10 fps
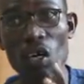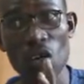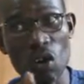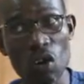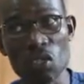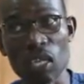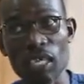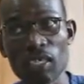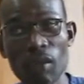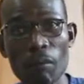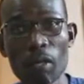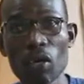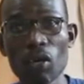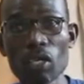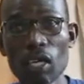consonant,
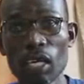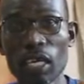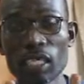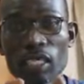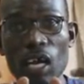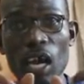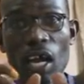because it is